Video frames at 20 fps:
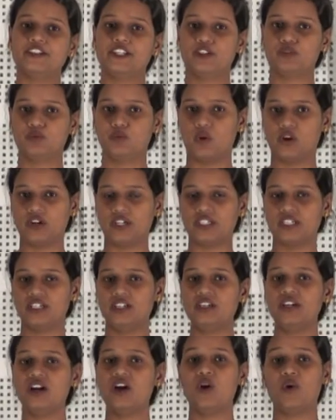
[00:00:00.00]
in water
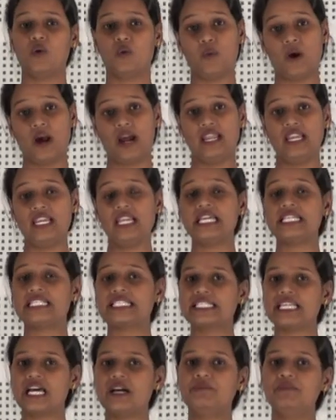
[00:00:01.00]
while
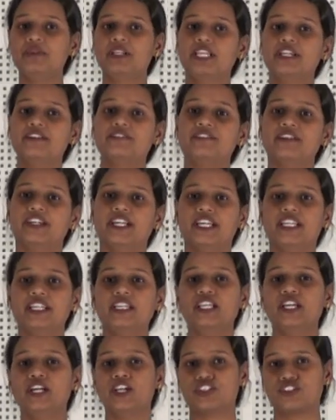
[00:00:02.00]
some live in
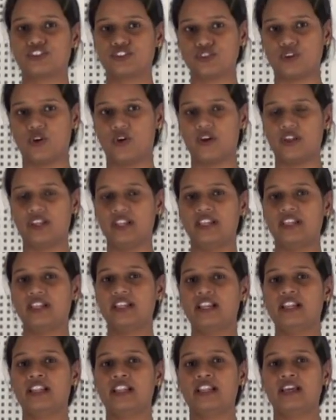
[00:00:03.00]
soil.
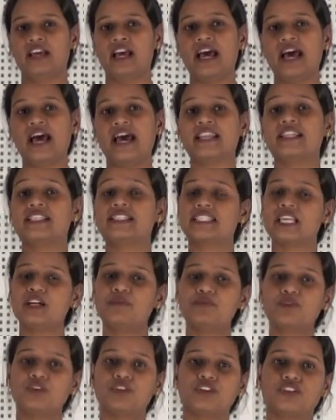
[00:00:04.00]
And some
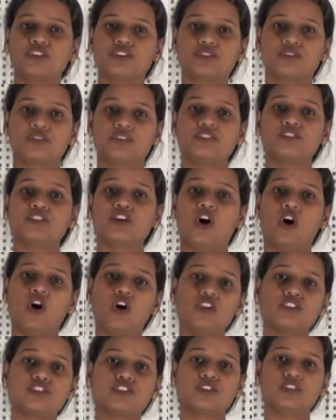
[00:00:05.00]
protozoans
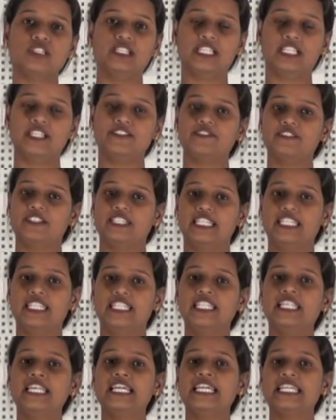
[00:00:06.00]
also live in
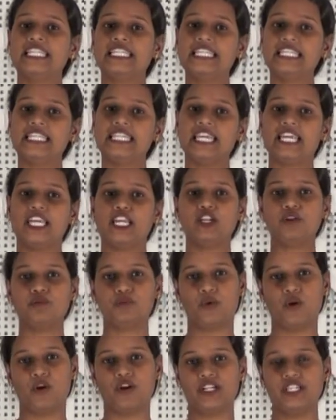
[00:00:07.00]
decaying
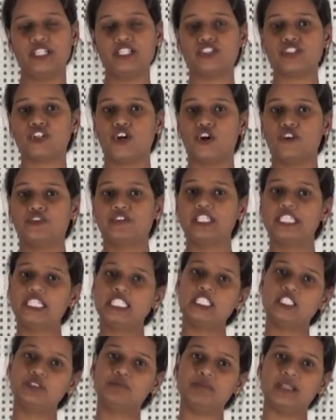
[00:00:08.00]
bodies of
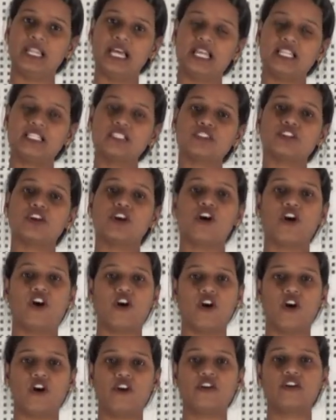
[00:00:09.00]
either plants
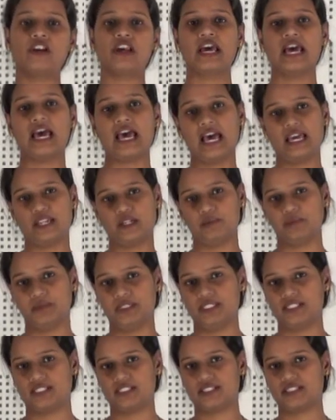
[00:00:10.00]
or
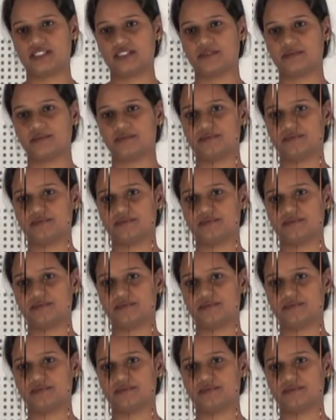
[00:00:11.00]
animals.